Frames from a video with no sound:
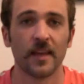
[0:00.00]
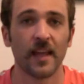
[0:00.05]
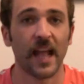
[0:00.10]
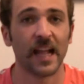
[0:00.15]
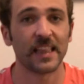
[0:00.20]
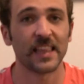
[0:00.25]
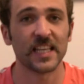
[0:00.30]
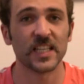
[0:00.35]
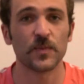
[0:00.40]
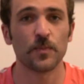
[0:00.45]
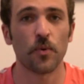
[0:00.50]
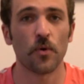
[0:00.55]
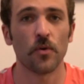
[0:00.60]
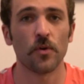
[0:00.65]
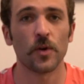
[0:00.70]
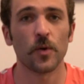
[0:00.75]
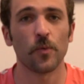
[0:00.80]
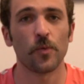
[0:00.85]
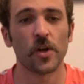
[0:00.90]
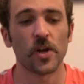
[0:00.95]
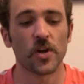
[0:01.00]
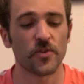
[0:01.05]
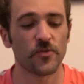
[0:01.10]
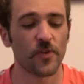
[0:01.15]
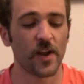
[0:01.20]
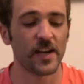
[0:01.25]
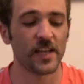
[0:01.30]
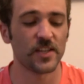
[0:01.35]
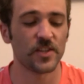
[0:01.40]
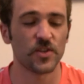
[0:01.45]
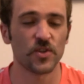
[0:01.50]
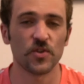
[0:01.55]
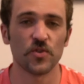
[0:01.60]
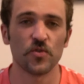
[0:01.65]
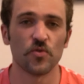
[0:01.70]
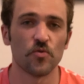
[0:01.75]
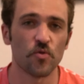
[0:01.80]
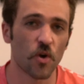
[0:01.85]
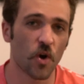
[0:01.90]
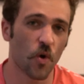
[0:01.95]
At this point, we're ready
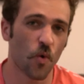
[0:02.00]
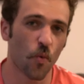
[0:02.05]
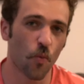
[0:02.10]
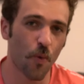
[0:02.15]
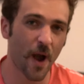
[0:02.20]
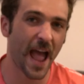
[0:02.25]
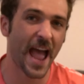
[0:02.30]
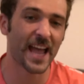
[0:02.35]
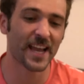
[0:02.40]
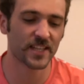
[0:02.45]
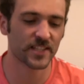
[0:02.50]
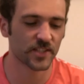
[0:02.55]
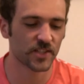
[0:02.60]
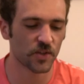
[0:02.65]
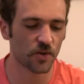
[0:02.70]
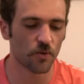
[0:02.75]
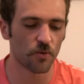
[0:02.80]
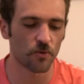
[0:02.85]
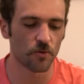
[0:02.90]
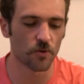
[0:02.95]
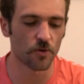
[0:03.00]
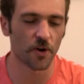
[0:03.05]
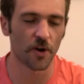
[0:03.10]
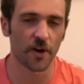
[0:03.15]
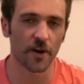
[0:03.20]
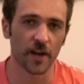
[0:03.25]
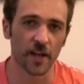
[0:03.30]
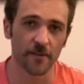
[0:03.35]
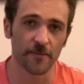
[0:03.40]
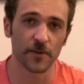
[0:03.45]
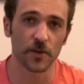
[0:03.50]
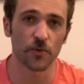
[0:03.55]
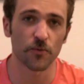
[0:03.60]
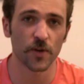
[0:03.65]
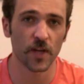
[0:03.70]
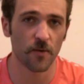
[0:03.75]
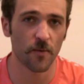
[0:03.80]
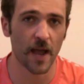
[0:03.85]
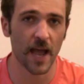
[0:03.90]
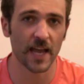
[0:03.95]
to wax, or if you're
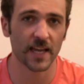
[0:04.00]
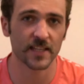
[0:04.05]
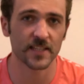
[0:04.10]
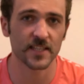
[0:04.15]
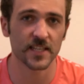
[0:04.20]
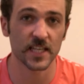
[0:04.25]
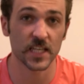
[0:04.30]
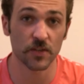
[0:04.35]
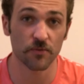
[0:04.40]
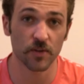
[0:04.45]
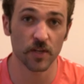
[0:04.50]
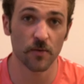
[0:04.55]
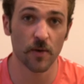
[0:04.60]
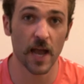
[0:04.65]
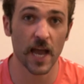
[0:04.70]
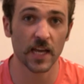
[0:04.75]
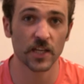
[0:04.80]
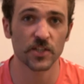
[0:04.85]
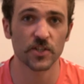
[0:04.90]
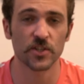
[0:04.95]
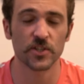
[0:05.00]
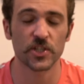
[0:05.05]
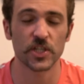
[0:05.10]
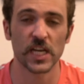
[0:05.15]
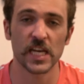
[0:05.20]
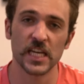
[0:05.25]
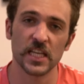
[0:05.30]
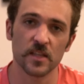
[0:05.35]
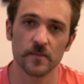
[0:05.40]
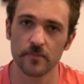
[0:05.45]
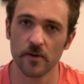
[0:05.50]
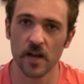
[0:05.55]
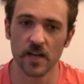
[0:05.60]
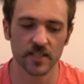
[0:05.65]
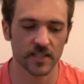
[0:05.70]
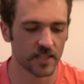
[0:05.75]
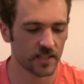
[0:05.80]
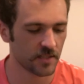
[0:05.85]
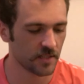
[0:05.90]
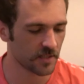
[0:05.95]
re-waxing, re-wax your chain. The
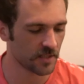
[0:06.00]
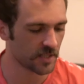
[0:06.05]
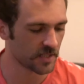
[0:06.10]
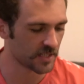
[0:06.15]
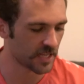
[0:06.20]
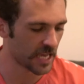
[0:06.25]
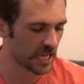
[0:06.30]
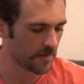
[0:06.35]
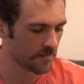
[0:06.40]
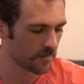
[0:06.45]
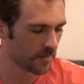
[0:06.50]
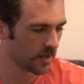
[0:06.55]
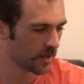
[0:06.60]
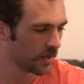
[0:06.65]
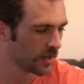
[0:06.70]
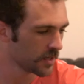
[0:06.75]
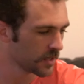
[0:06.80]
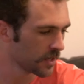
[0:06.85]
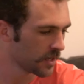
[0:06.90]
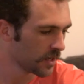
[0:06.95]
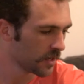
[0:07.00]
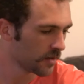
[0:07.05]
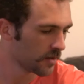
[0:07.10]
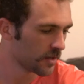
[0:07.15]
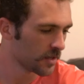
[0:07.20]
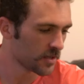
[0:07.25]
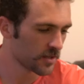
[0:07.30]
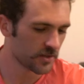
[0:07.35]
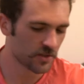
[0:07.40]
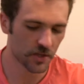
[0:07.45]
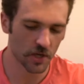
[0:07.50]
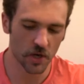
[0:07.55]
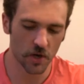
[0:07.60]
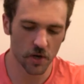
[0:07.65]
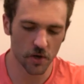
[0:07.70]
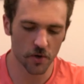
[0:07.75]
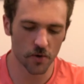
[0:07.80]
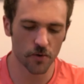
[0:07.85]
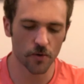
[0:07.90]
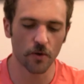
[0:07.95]
process is the same.
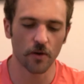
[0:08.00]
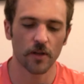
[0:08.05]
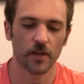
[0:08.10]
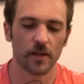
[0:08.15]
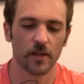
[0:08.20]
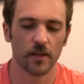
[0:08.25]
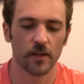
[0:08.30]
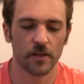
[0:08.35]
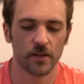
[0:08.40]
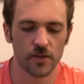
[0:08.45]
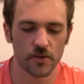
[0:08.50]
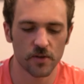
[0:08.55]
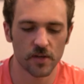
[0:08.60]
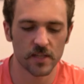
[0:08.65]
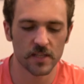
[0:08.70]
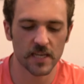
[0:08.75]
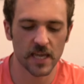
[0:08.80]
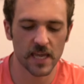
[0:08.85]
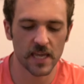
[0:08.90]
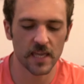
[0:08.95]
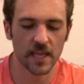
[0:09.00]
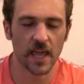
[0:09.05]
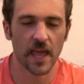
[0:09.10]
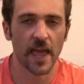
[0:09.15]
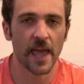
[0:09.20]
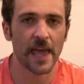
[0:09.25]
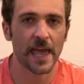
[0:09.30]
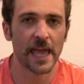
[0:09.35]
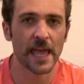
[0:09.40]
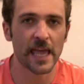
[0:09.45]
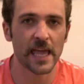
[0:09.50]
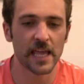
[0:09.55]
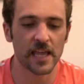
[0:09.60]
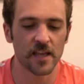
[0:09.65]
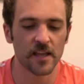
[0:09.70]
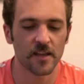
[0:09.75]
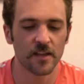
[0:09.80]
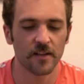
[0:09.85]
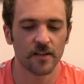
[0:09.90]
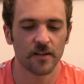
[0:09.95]
So you can take
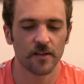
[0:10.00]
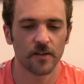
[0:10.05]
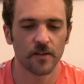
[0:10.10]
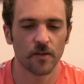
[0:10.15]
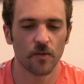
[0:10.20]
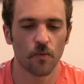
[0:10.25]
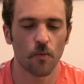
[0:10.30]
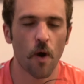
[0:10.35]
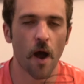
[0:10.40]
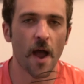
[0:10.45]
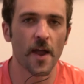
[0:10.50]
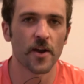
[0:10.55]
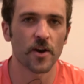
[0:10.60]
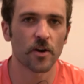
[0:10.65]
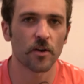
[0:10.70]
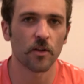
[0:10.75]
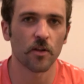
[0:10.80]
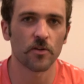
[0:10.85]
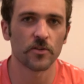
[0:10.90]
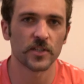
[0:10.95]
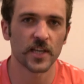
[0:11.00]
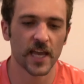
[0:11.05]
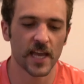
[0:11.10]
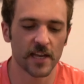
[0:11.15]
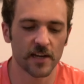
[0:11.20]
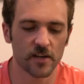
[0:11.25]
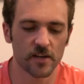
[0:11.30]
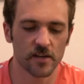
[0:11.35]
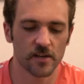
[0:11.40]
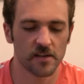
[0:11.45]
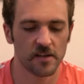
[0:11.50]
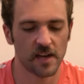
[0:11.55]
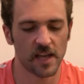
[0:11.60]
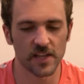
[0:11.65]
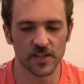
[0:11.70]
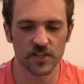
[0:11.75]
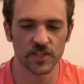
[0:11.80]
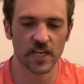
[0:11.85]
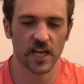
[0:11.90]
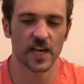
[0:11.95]
a wire clothes hanger
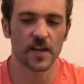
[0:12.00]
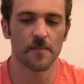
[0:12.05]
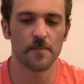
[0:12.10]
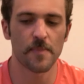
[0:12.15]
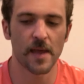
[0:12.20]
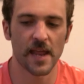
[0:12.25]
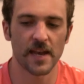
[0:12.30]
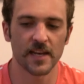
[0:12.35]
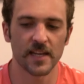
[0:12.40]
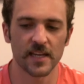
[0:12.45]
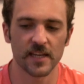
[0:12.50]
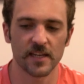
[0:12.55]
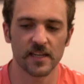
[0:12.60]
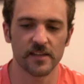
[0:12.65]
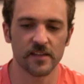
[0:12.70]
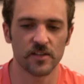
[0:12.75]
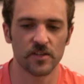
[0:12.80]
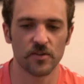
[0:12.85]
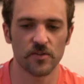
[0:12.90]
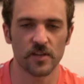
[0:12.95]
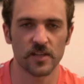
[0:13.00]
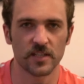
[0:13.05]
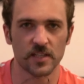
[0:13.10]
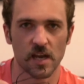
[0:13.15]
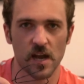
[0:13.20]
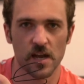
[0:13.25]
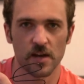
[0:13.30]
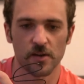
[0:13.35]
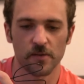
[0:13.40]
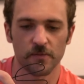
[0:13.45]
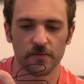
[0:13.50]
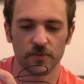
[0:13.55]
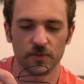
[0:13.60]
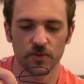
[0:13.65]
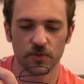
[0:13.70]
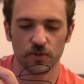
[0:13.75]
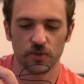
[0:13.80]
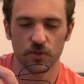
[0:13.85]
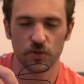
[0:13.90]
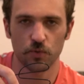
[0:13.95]
and just kind of bend it into this kind of
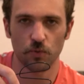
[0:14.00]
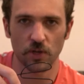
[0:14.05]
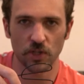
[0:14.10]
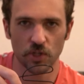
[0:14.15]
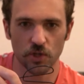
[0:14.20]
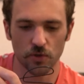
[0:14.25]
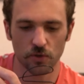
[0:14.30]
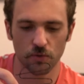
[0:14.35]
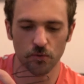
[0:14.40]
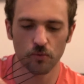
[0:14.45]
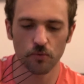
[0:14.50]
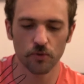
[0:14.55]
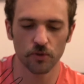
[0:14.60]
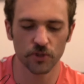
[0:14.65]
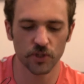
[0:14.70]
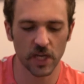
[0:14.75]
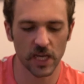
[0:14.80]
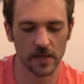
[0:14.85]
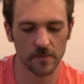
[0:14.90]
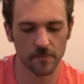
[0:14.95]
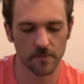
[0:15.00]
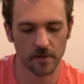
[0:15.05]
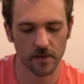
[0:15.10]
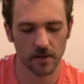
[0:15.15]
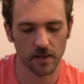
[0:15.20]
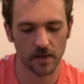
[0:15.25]
swisher tool shape.